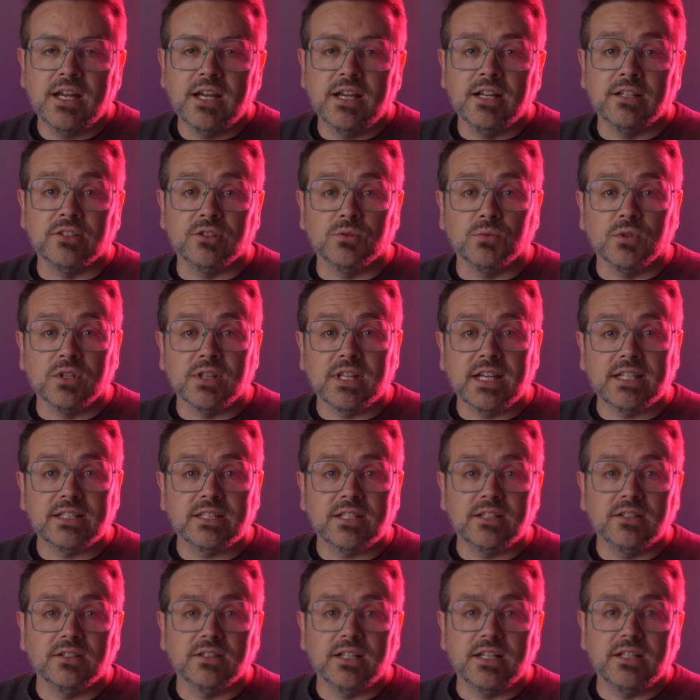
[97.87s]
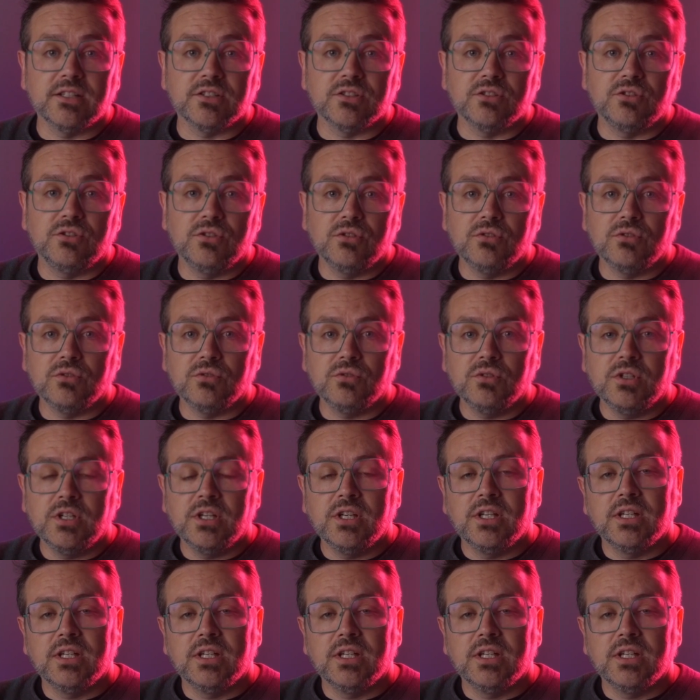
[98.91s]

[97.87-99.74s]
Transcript: And so what that's going to let us do